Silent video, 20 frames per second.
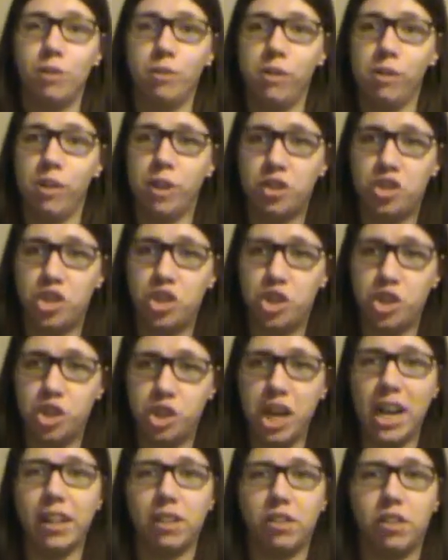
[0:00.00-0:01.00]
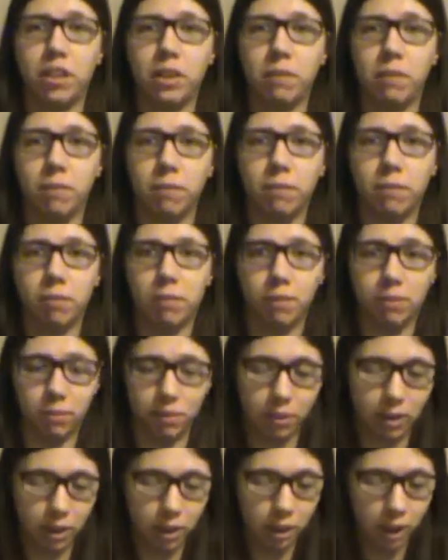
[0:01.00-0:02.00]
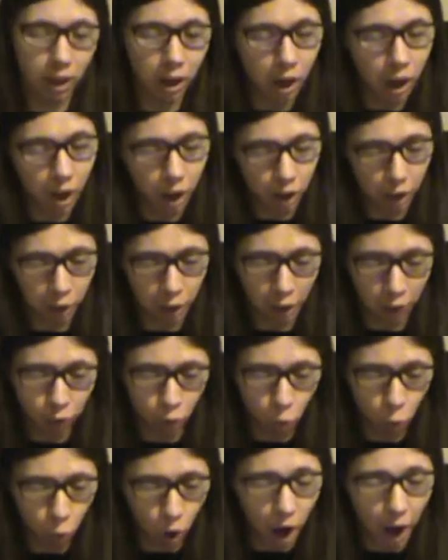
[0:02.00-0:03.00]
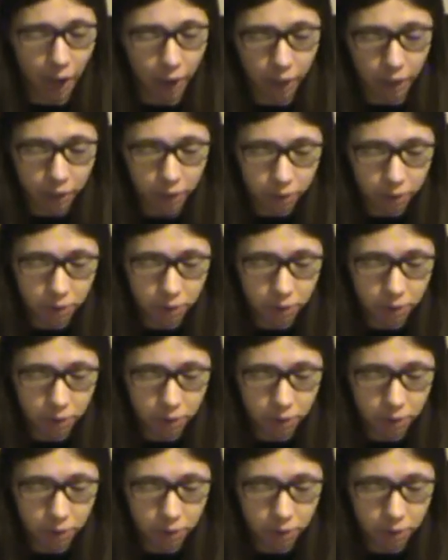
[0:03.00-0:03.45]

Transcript: the shit. Level one.